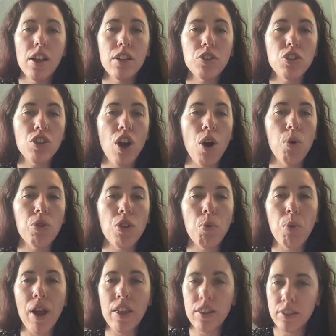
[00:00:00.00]
So the
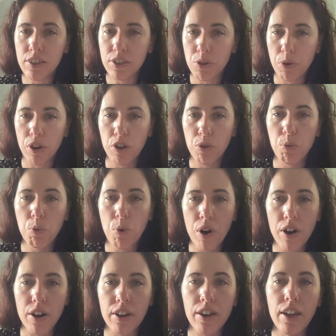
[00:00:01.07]
way this is going to
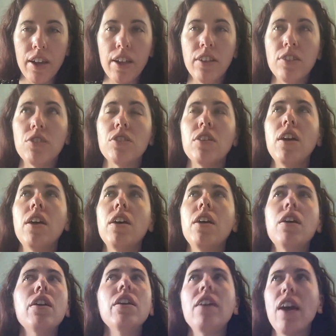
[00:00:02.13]
work is,
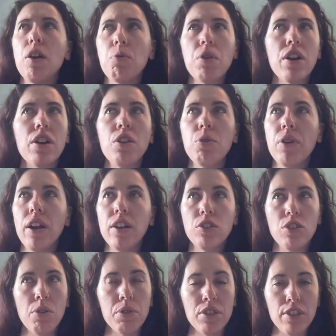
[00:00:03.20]
yeah, we're going to do an
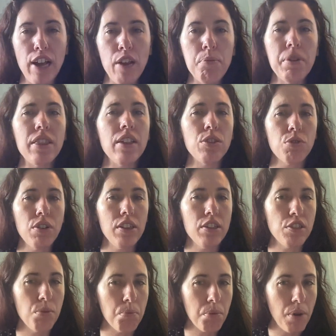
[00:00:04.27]
intro assignment that's really
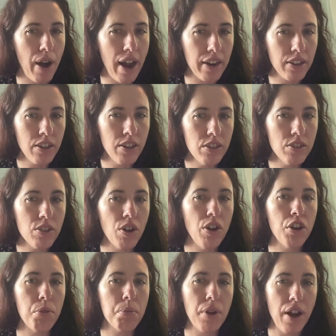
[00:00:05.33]
some practice
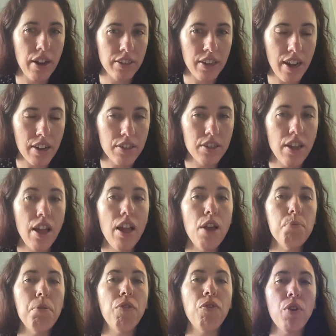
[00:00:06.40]
on a project
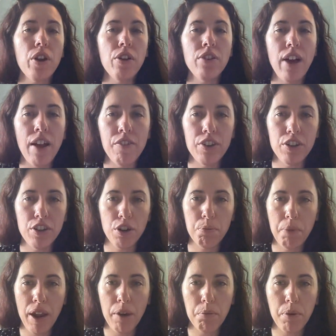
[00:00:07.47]
before you dive into your
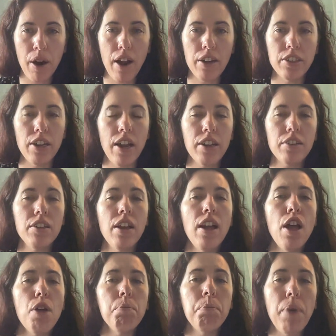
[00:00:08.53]
main project.
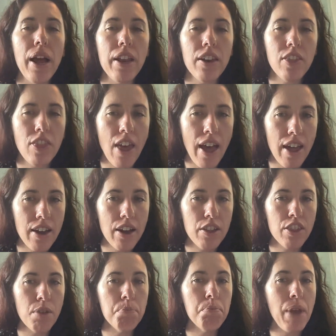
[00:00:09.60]
But then
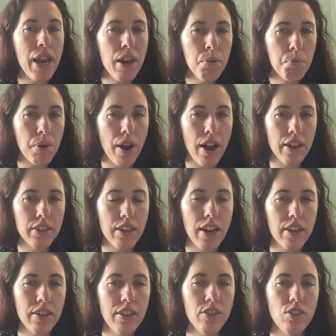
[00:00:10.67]
the main
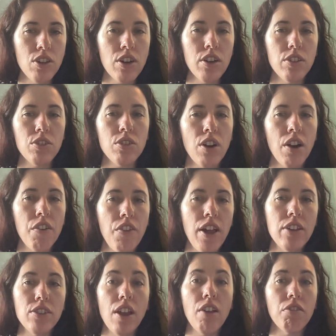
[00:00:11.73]
project is you're going to serve
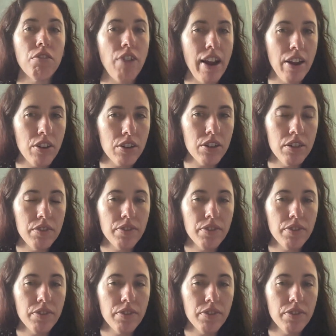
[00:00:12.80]
as a writer